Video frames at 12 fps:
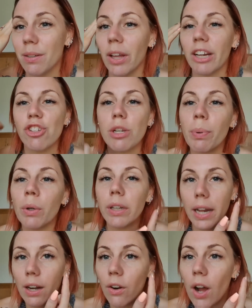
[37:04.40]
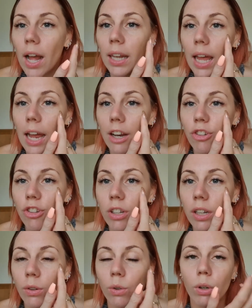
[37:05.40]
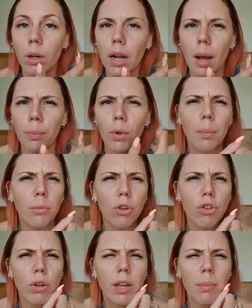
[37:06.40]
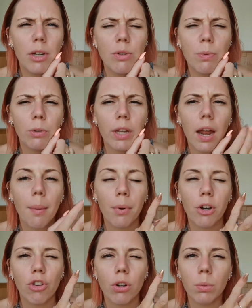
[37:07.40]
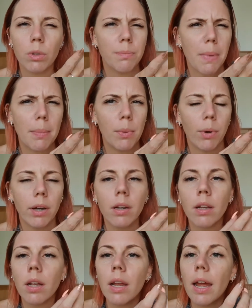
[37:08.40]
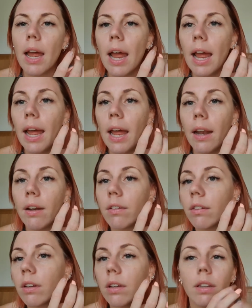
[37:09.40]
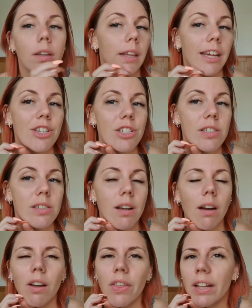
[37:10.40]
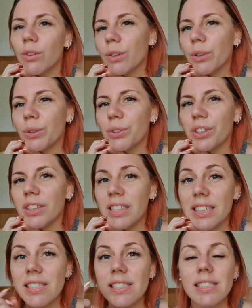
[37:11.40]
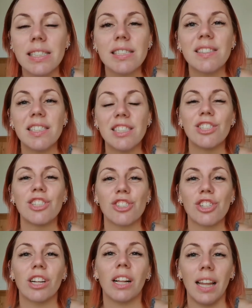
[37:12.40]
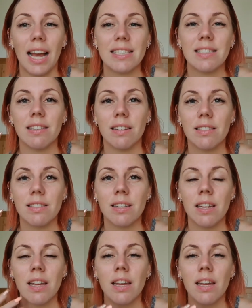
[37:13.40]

Like, she pulled out an eyelash or a couple. I'm not sure how many she pulled out. I'm pretty sure it was maybe one. And they look good. This is the signature classics.